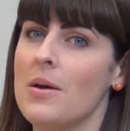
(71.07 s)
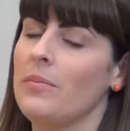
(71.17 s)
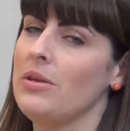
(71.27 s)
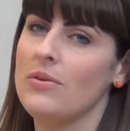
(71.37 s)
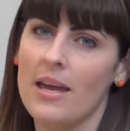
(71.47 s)

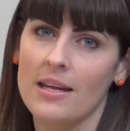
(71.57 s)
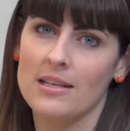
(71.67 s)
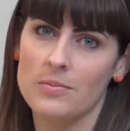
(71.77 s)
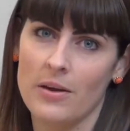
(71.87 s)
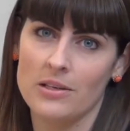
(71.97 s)
but you can't
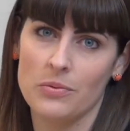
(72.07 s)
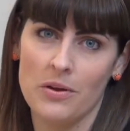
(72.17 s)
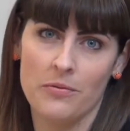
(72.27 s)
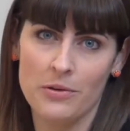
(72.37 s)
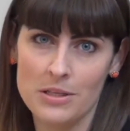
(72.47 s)
expect to
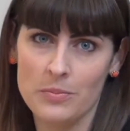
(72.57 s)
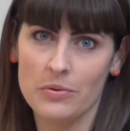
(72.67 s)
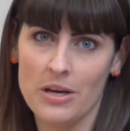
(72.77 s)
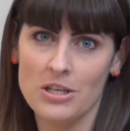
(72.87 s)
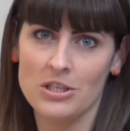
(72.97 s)
wait for
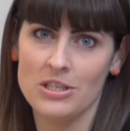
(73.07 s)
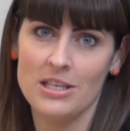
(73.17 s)
inspiration